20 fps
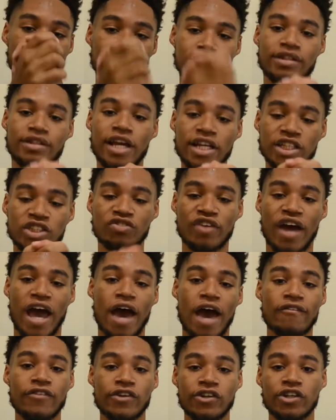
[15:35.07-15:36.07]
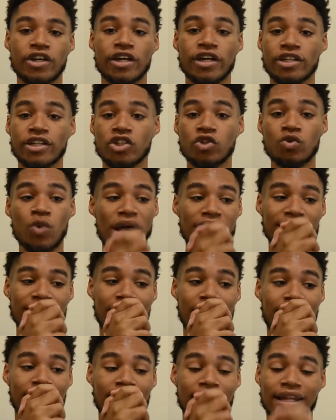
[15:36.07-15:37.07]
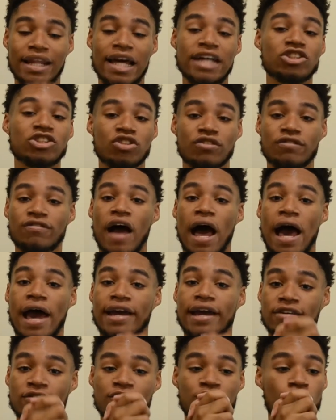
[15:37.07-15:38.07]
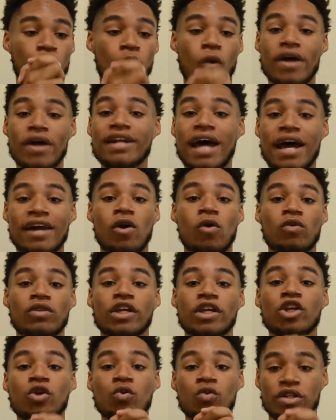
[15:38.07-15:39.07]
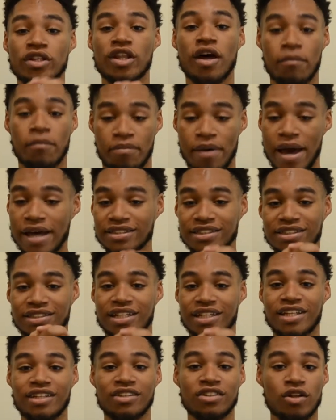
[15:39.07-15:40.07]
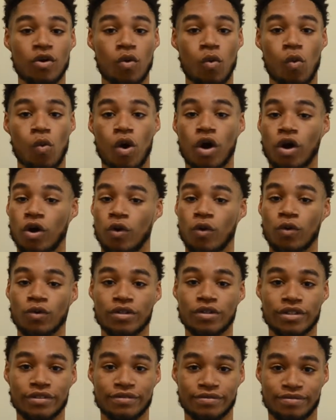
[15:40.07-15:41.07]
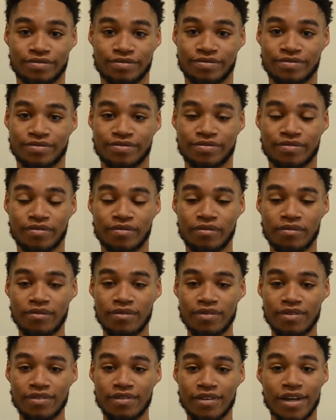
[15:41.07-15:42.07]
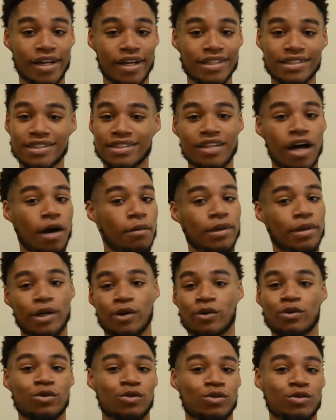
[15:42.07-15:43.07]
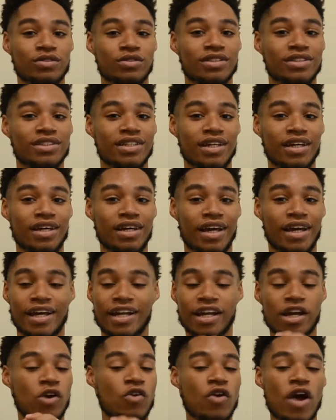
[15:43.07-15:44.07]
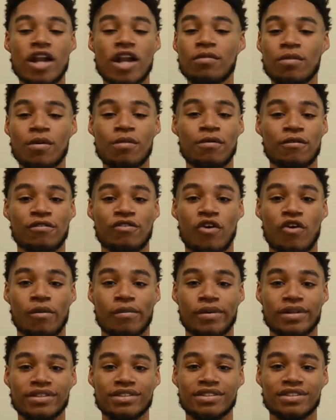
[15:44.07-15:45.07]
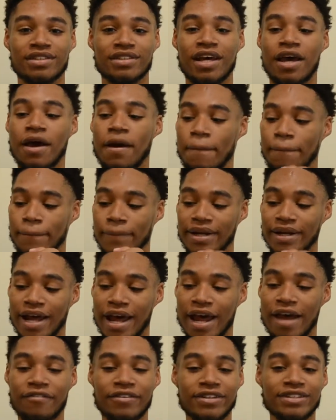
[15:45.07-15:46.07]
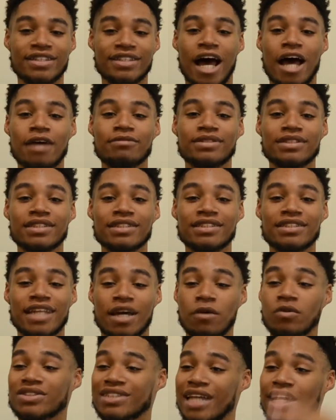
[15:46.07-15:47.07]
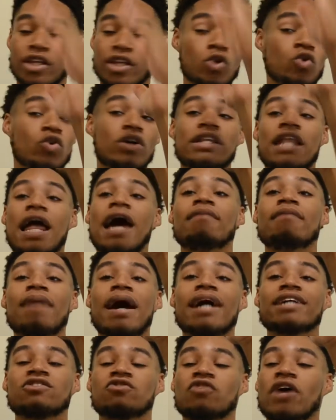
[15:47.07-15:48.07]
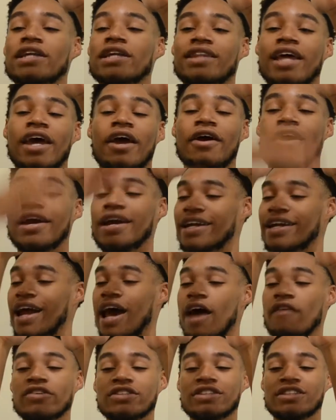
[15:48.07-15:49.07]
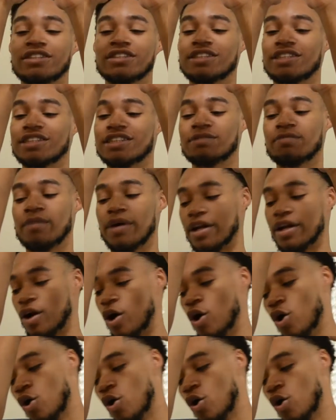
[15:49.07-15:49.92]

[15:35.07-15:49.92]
thanks for having you. You had that electrifying. For one night only, you were the best in the world against Dominic Cruz. An incredible performance. But every time since, it was like you climaxed right there, and ever since it's been